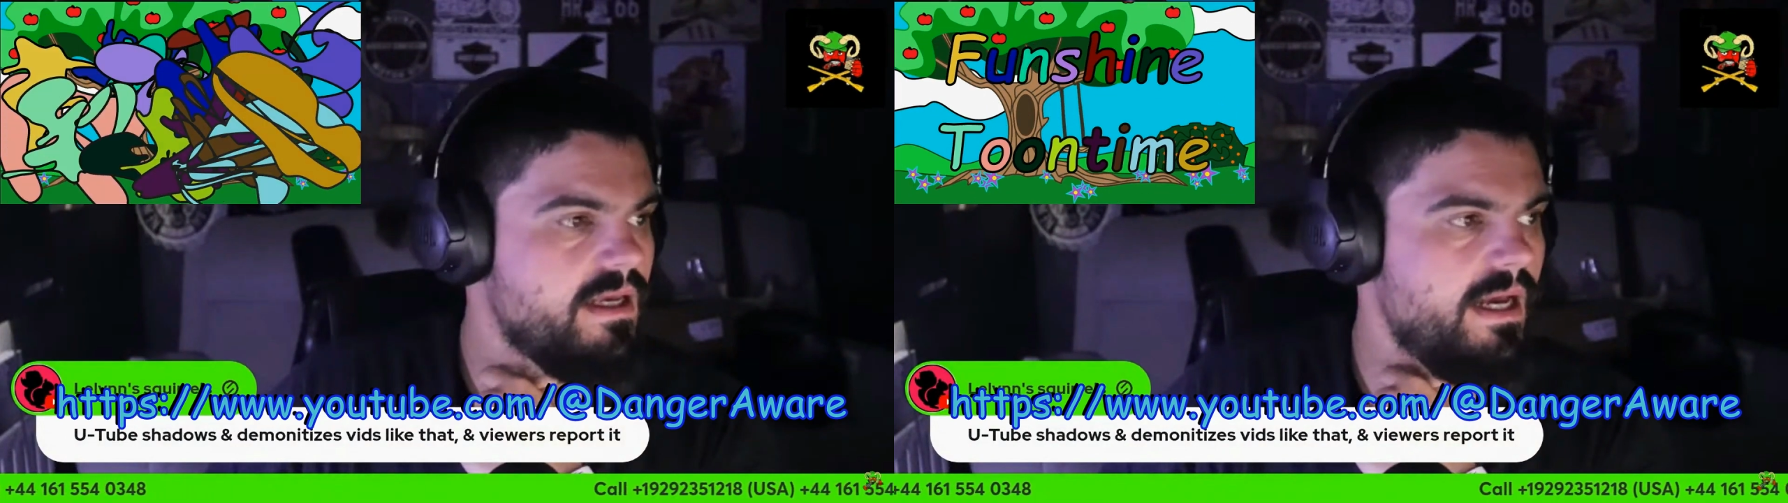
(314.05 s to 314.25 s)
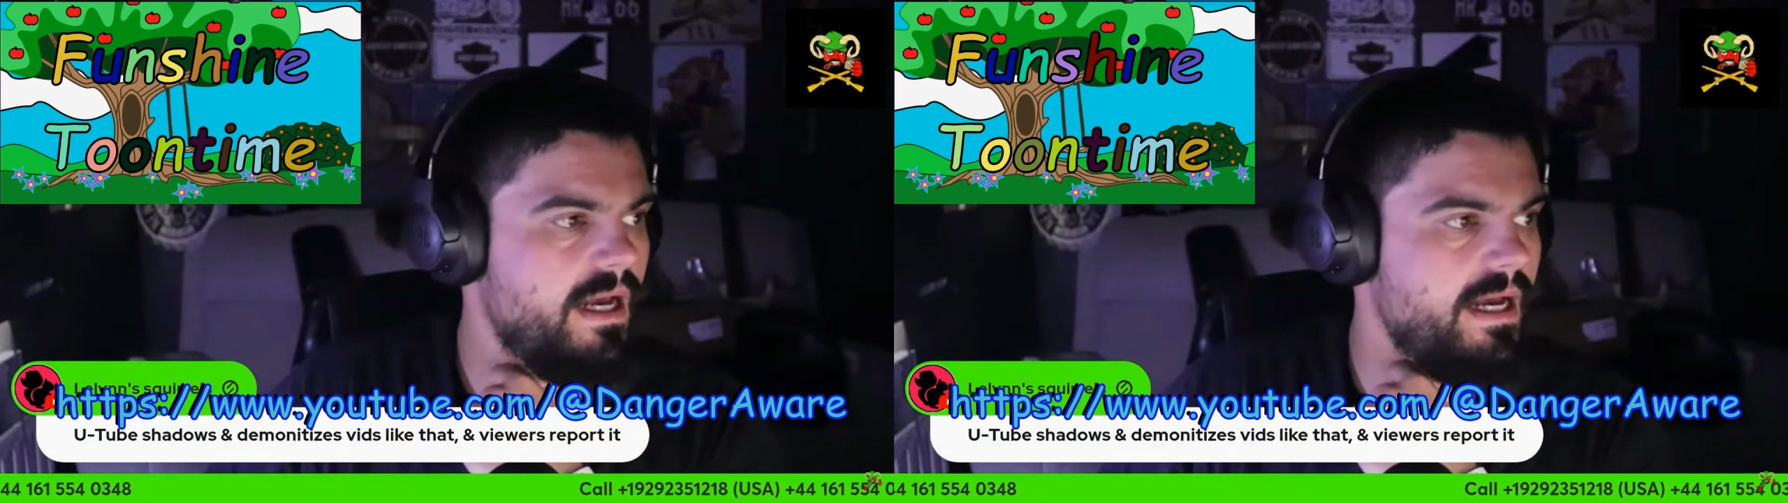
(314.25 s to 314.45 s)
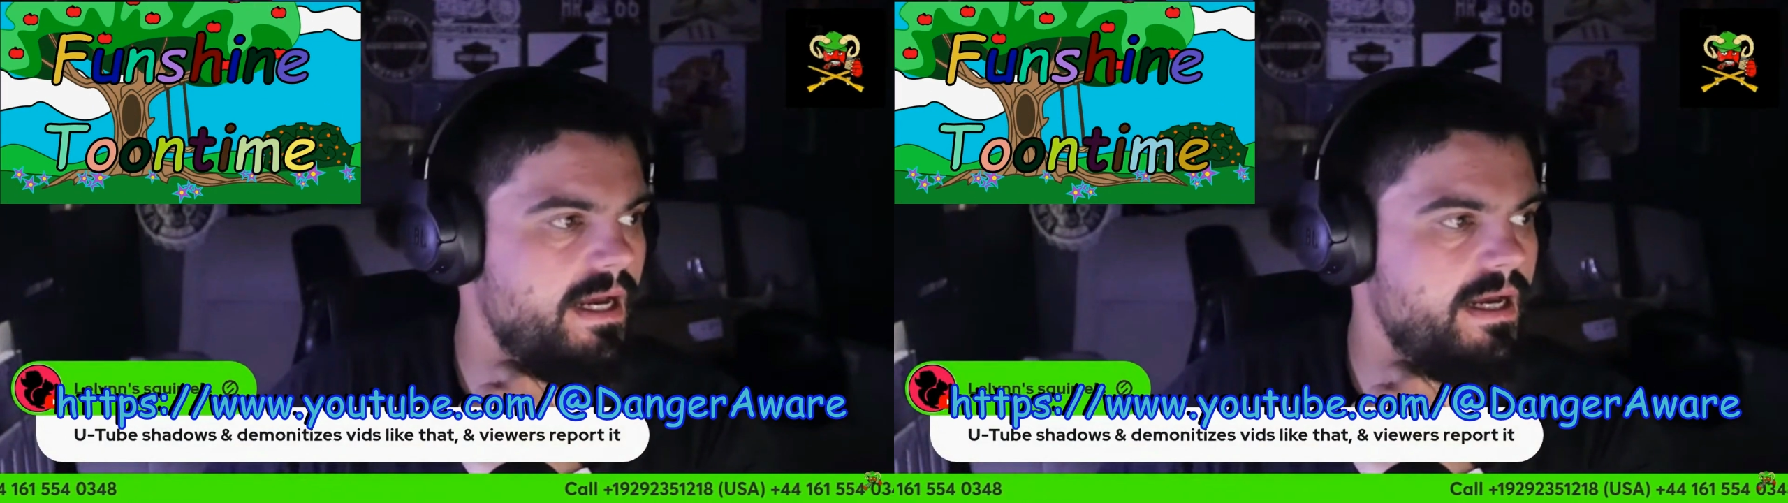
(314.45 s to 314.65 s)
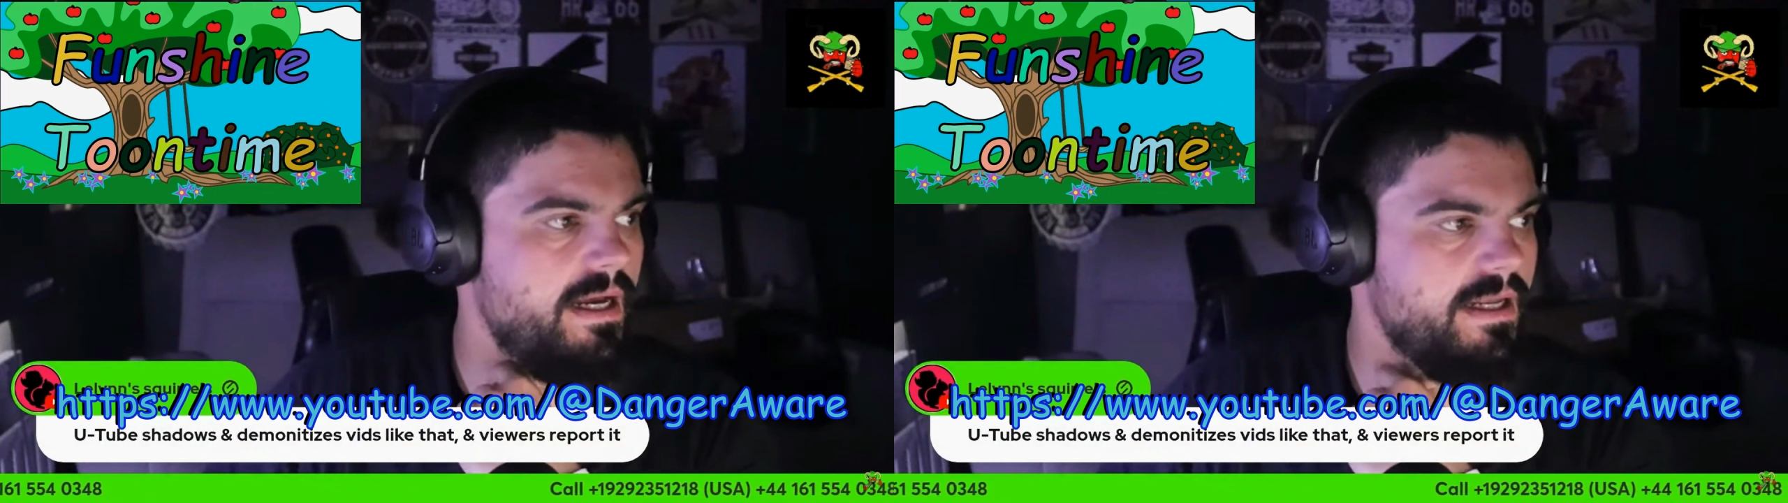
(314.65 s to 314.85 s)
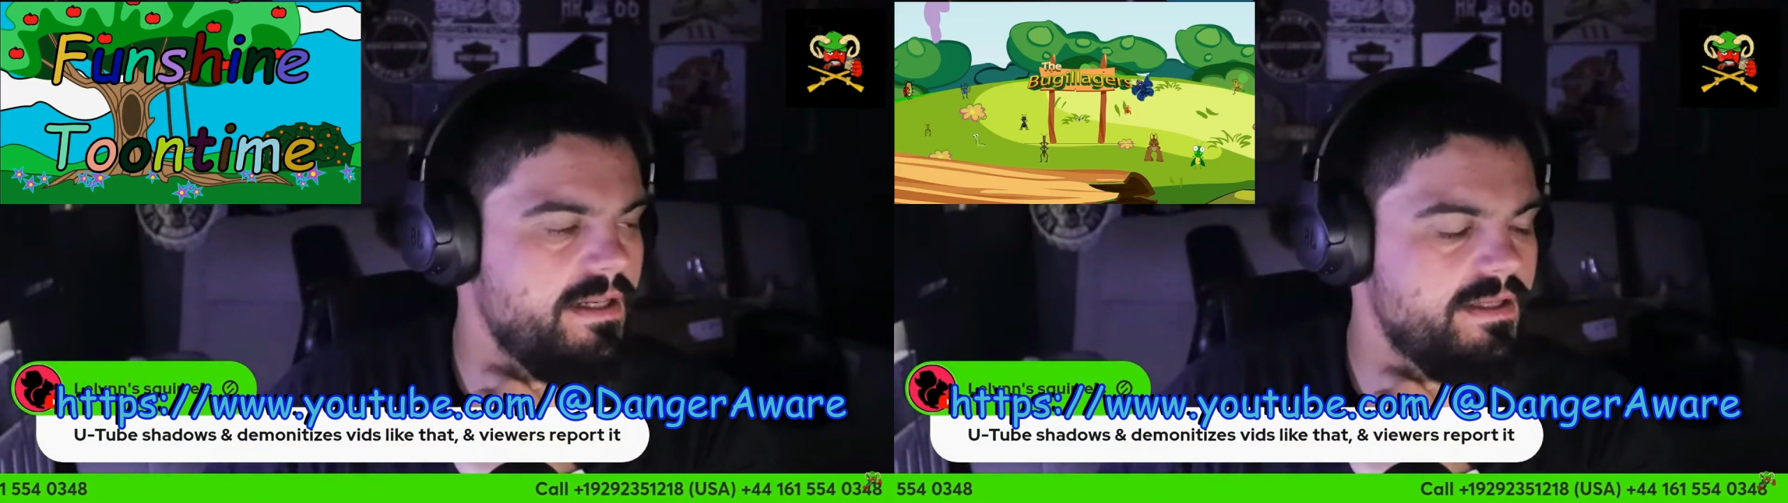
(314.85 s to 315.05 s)

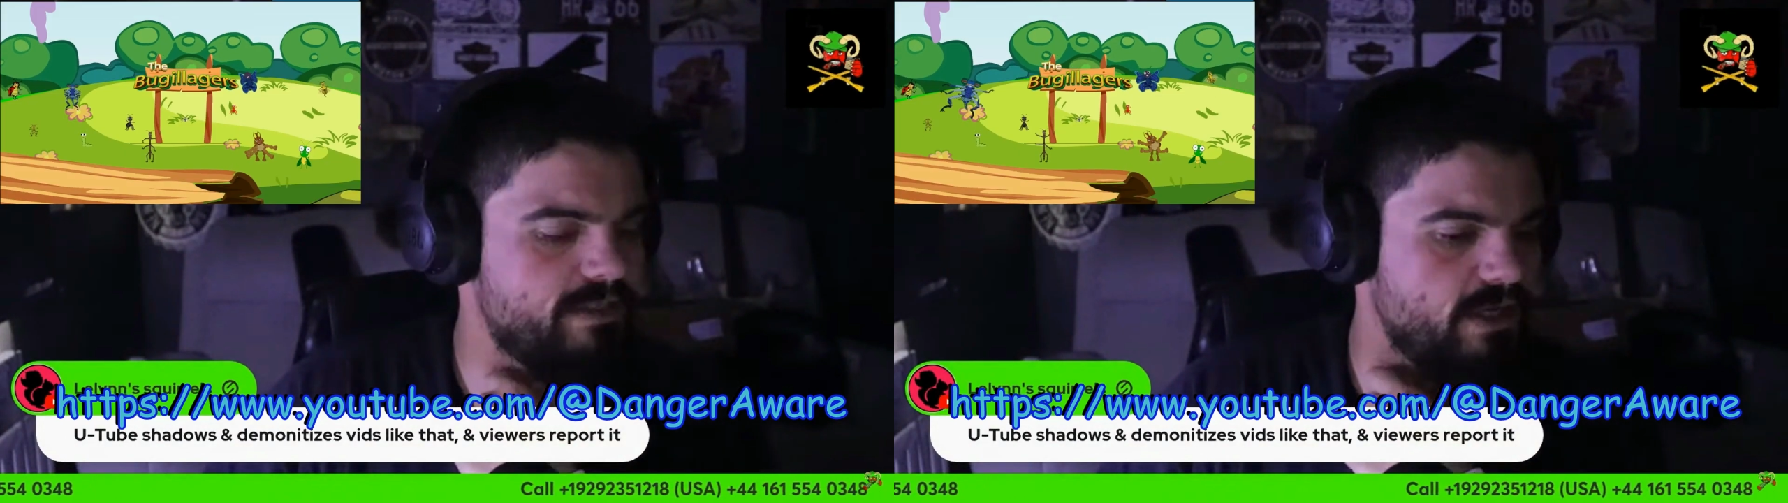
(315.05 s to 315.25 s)
in the side